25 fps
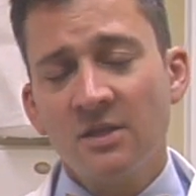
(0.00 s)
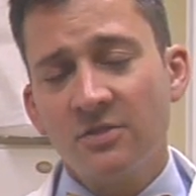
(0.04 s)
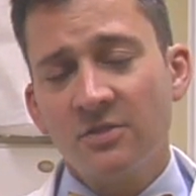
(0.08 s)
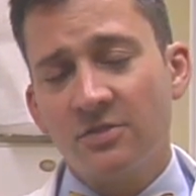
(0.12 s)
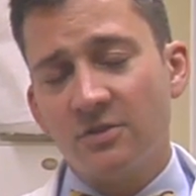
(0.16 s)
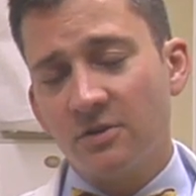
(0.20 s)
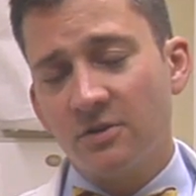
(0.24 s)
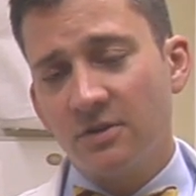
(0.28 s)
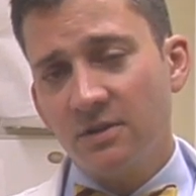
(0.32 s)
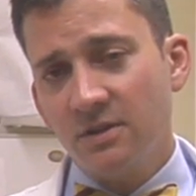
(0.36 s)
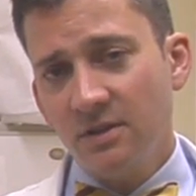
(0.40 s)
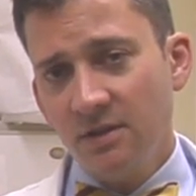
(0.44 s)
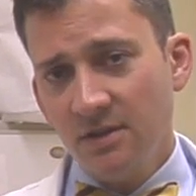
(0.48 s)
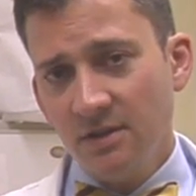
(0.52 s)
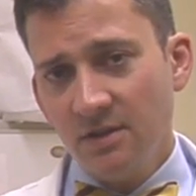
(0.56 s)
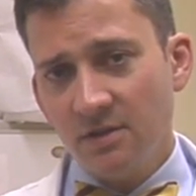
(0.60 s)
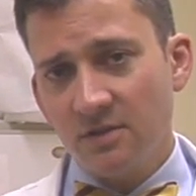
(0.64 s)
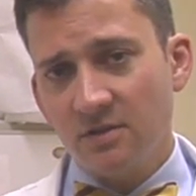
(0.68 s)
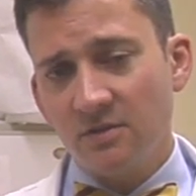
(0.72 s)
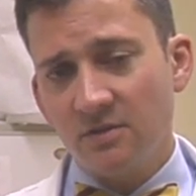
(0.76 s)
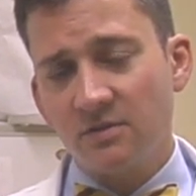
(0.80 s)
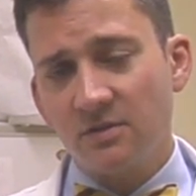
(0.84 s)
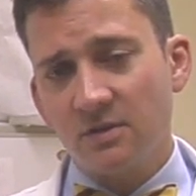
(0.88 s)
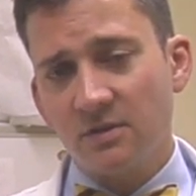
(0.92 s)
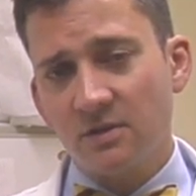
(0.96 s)
There
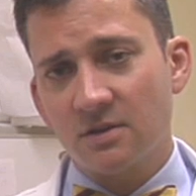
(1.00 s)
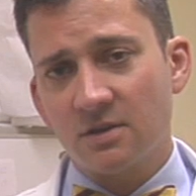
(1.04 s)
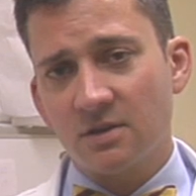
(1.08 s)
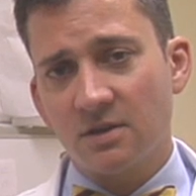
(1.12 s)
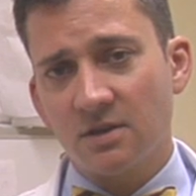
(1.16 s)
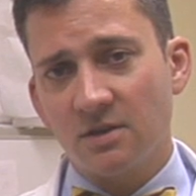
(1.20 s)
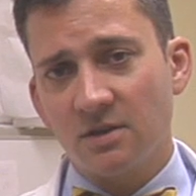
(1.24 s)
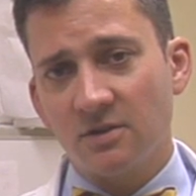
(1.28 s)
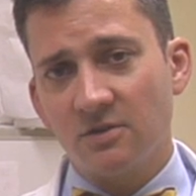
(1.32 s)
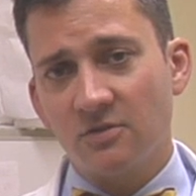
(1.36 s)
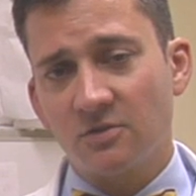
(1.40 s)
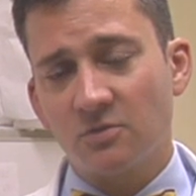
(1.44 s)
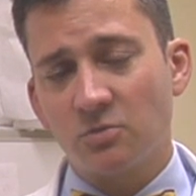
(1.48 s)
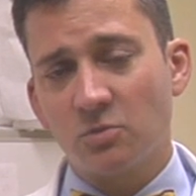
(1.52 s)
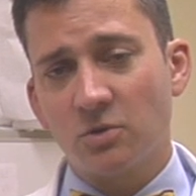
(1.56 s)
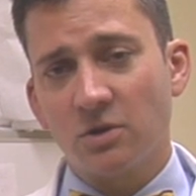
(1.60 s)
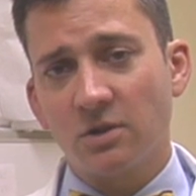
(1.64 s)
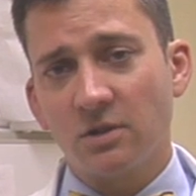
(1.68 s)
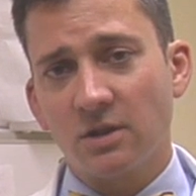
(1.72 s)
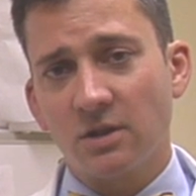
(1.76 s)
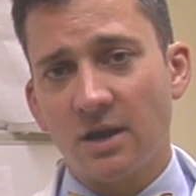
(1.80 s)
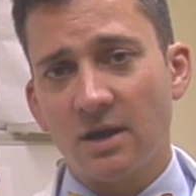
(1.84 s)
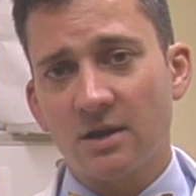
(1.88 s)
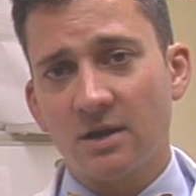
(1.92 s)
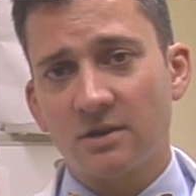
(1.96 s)
is a case where
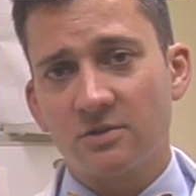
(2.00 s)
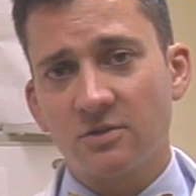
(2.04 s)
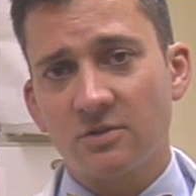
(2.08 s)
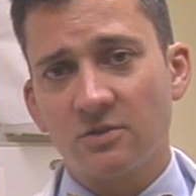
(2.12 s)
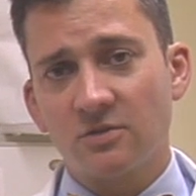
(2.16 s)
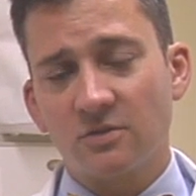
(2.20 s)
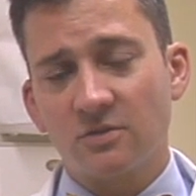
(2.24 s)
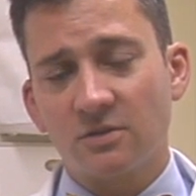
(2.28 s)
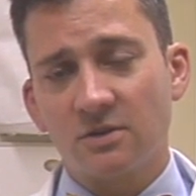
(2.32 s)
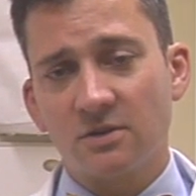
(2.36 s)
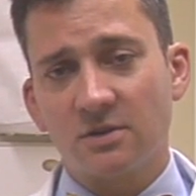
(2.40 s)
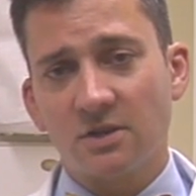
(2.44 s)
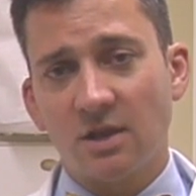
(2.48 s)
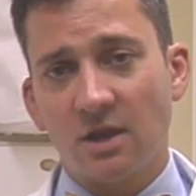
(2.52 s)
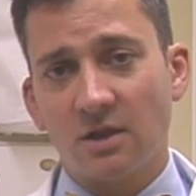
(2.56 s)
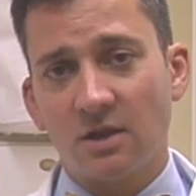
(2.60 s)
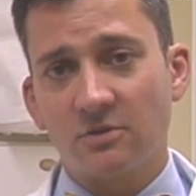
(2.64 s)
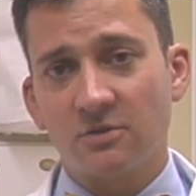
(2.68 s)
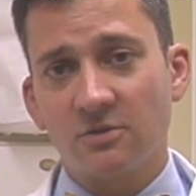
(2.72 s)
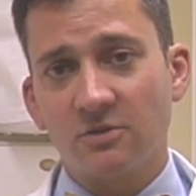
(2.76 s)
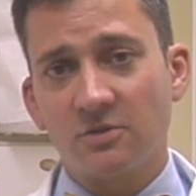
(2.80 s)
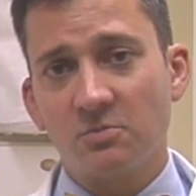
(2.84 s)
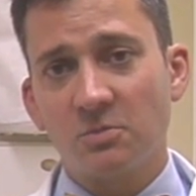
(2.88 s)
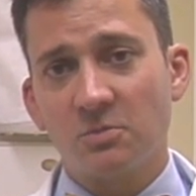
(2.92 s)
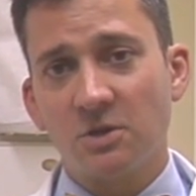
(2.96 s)
lactose
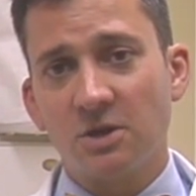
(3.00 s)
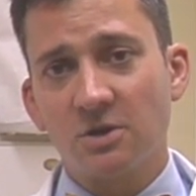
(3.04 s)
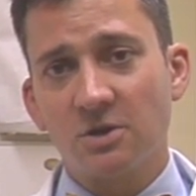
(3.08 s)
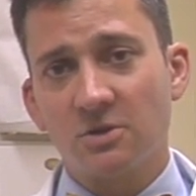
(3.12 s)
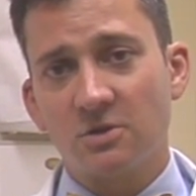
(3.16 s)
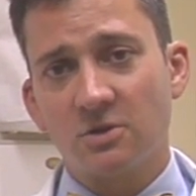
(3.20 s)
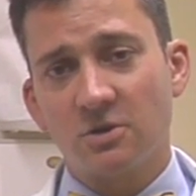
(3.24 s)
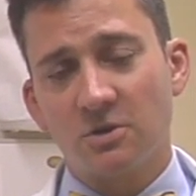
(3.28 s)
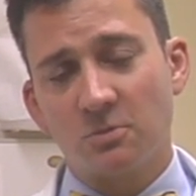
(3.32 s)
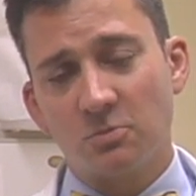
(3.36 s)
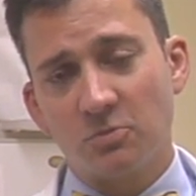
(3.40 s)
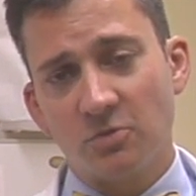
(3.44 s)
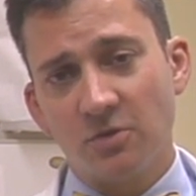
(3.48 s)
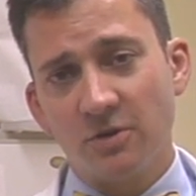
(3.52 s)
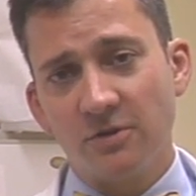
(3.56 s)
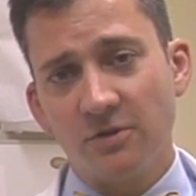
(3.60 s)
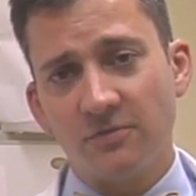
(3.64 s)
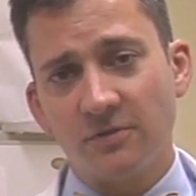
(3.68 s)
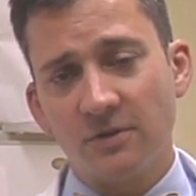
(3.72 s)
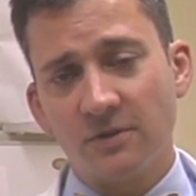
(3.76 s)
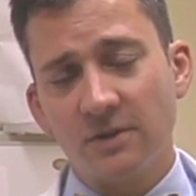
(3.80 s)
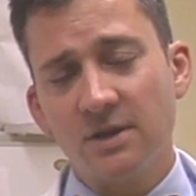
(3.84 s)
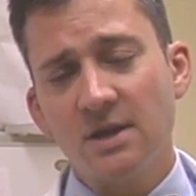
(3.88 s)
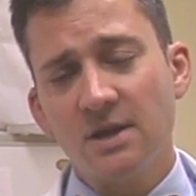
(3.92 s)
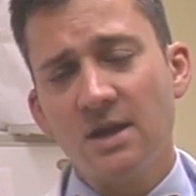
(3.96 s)
intolerance may occur
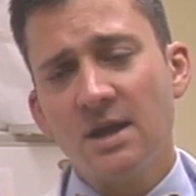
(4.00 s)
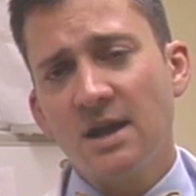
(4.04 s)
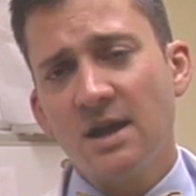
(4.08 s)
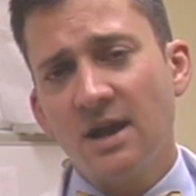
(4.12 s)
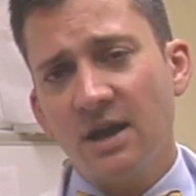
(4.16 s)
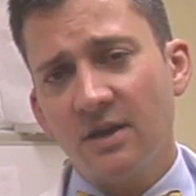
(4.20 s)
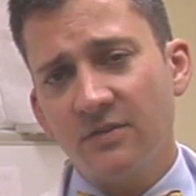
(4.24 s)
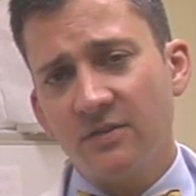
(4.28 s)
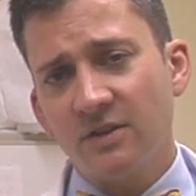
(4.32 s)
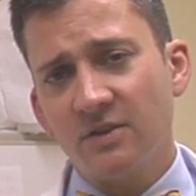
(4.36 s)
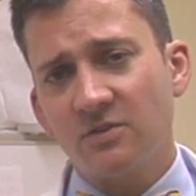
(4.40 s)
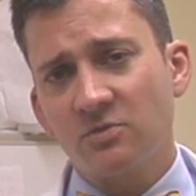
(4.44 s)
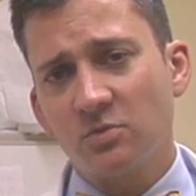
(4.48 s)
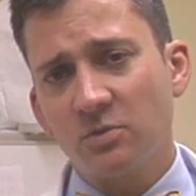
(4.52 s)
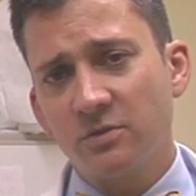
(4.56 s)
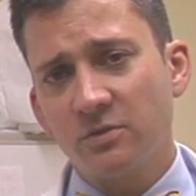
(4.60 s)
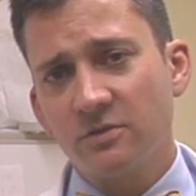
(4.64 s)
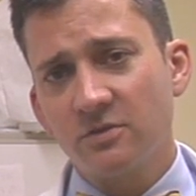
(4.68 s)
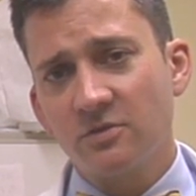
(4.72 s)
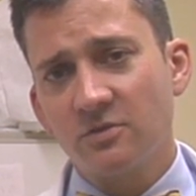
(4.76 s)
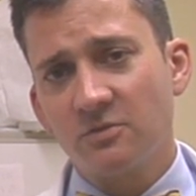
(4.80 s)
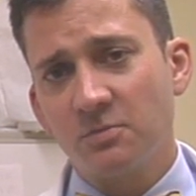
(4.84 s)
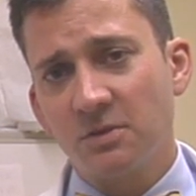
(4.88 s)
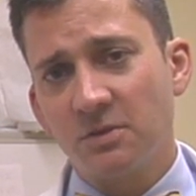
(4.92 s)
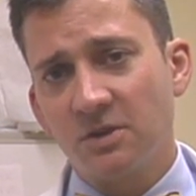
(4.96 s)
briefly, and that's when
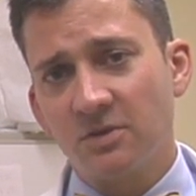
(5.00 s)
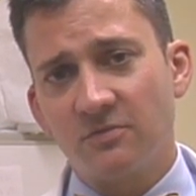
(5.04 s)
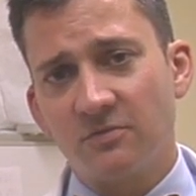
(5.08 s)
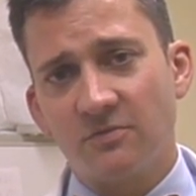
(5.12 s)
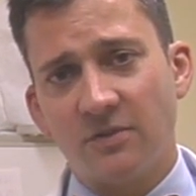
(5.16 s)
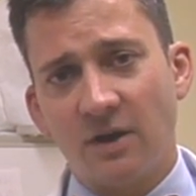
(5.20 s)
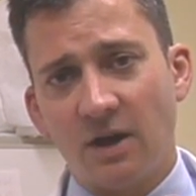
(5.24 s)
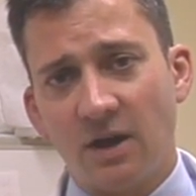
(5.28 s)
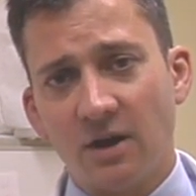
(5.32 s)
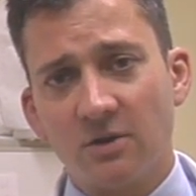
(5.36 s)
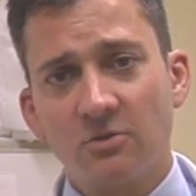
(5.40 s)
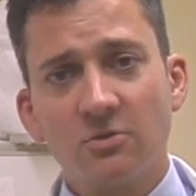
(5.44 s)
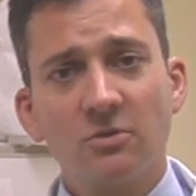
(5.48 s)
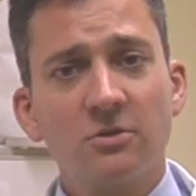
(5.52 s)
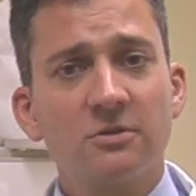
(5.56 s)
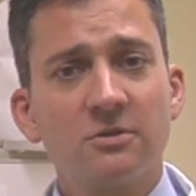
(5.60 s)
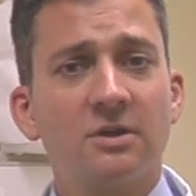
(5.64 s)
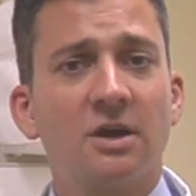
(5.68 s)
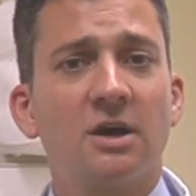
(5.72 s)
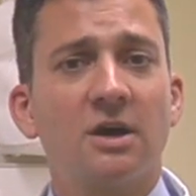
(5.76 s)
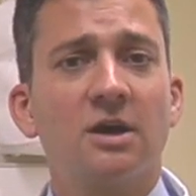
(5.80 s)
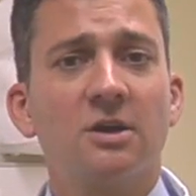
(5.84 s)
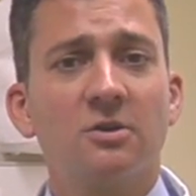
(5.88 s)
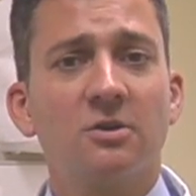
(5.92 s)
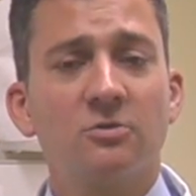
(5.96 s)
there's been a viral
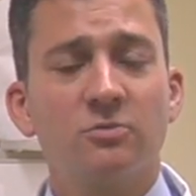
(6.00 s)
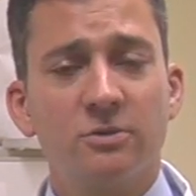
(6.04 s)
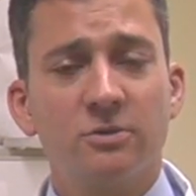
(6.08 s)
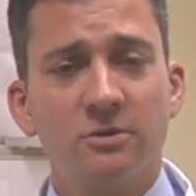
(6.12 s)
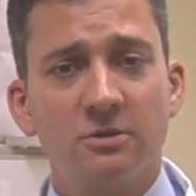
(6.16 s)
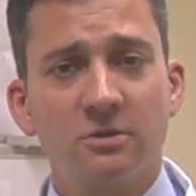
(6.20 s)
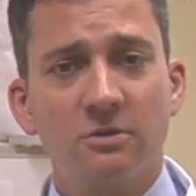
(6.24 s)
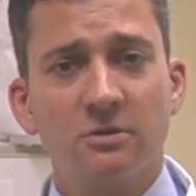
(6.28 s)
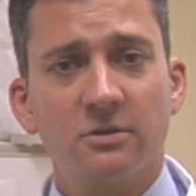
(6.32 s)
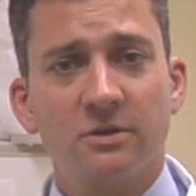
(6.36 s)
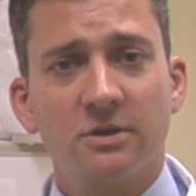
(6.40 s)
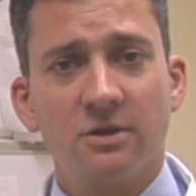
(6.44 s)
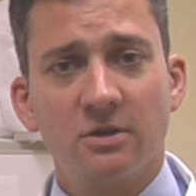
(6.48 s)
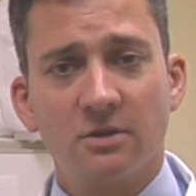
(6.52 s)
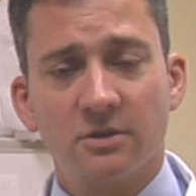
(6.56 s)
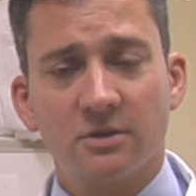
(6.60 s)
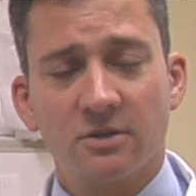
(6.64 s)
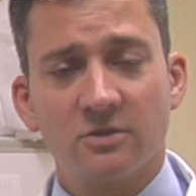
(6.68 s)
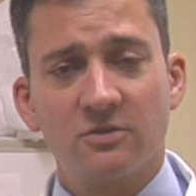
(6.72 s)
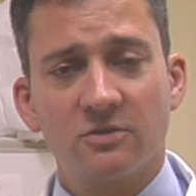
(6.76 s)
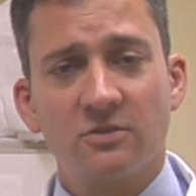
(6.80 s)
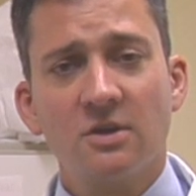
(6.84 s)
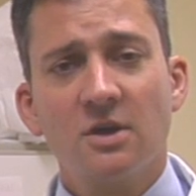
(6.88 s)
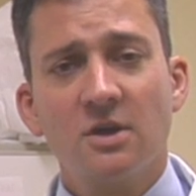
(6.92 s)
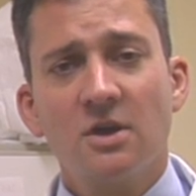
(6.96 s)
diarrheal
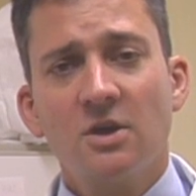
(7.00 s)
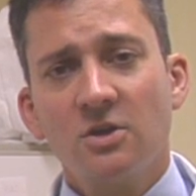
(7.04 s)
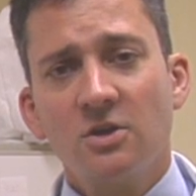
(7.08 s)
illness.